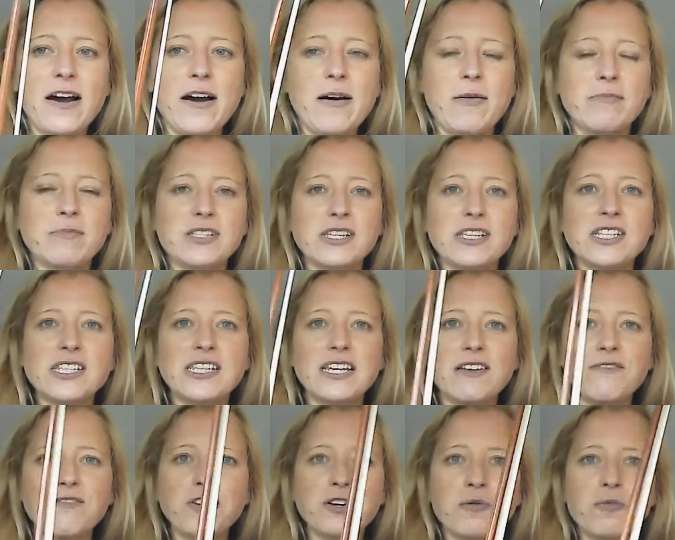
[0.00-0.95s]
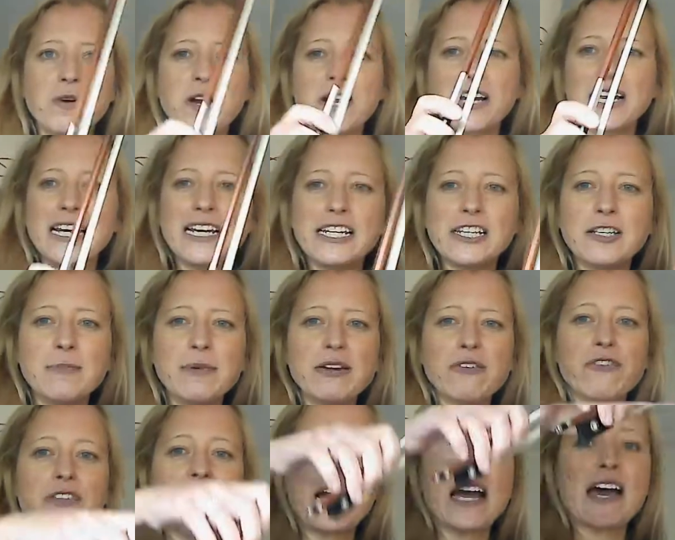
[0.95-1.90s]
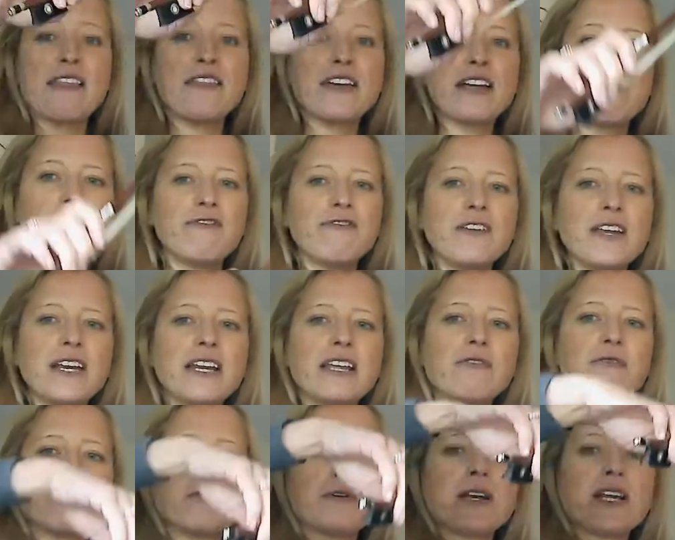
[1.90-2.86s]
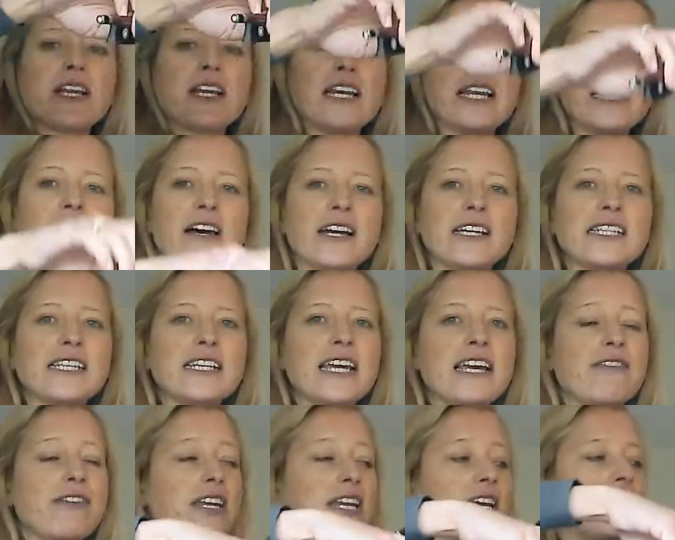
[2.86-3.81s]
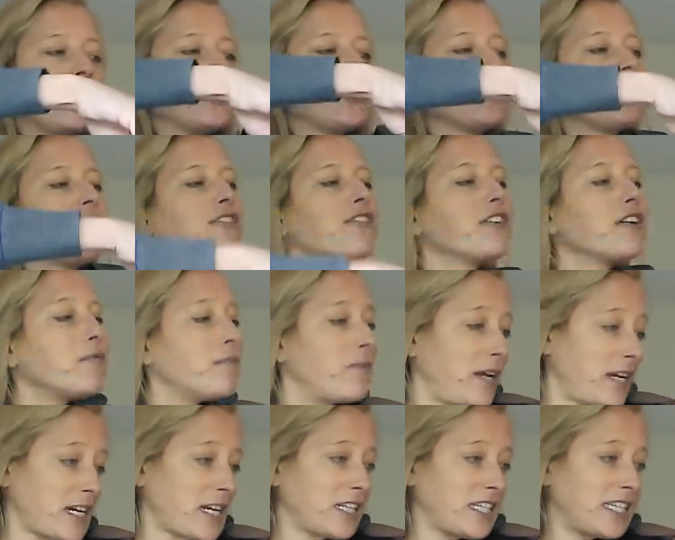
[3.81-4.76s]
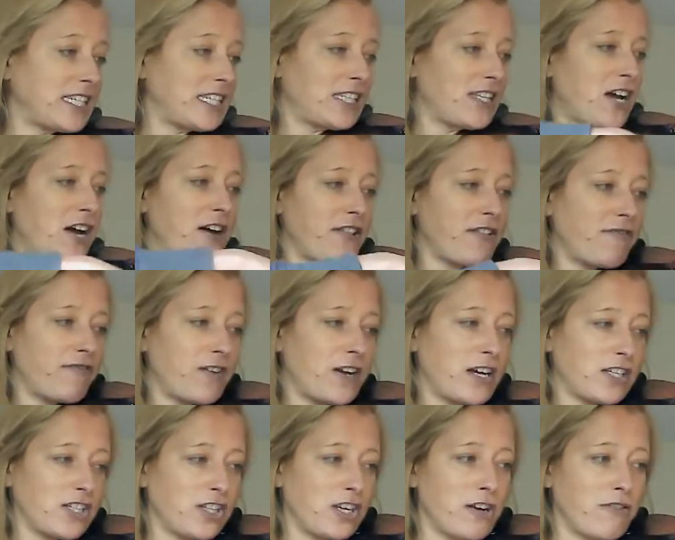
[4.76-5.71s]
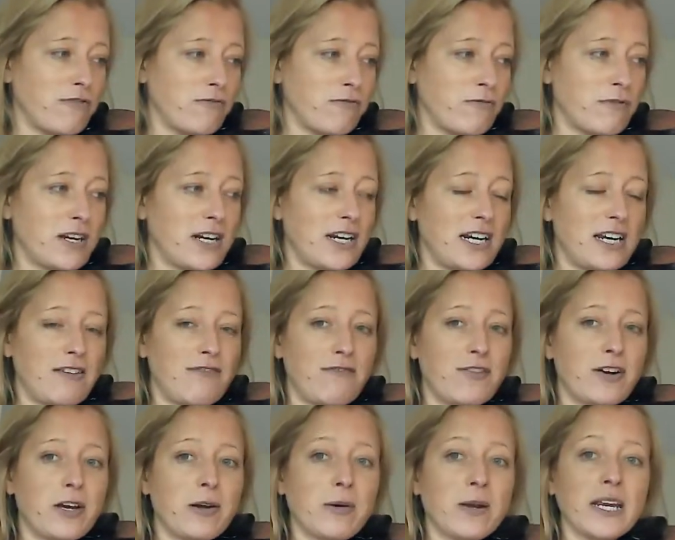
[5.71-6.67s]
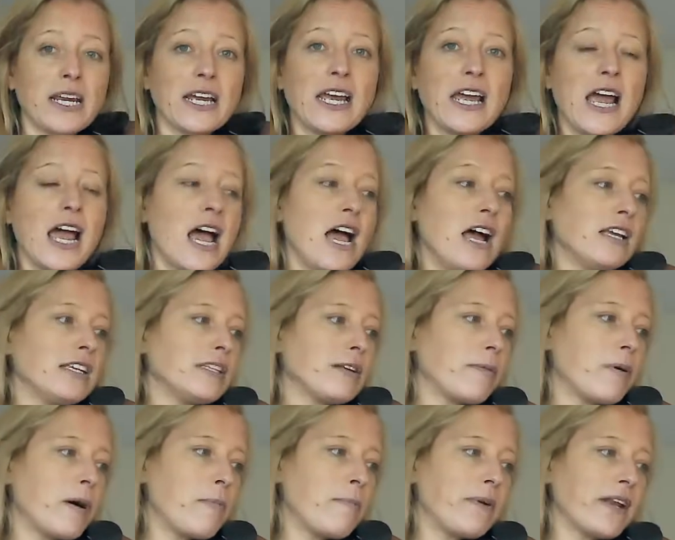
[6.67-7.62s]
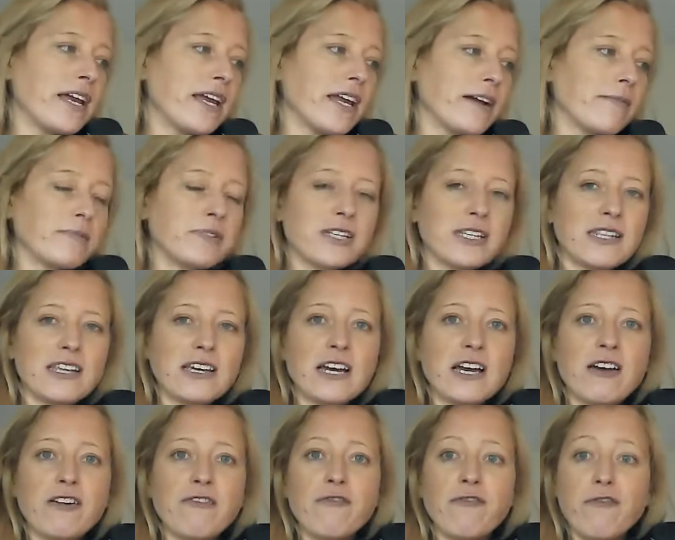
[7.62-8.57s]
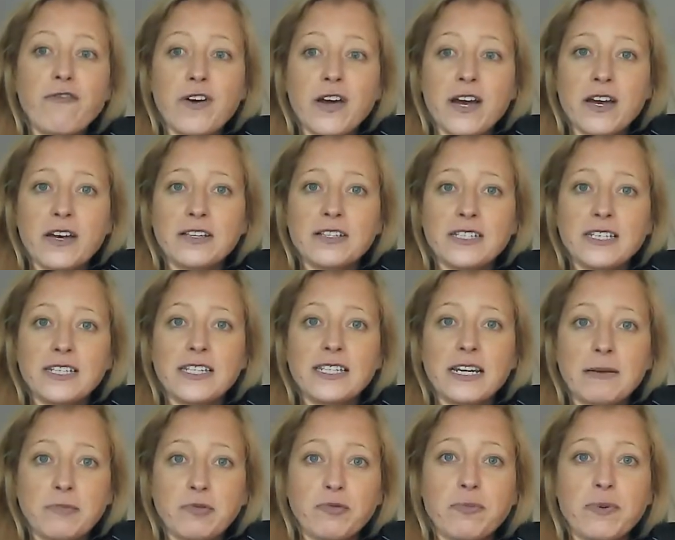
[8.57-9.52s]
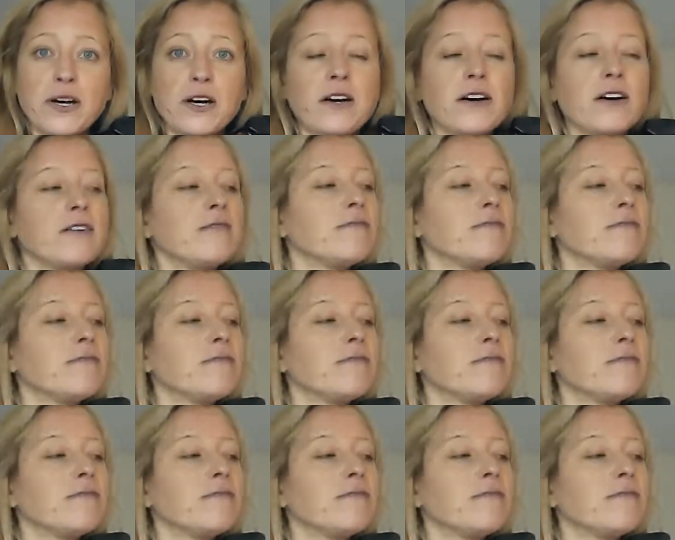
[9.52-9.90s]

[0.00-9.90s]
So see if you can work a little bit on that, and then feeling really light and airy here so that we can start the first note really flowing. So I'll play up to the first double bar.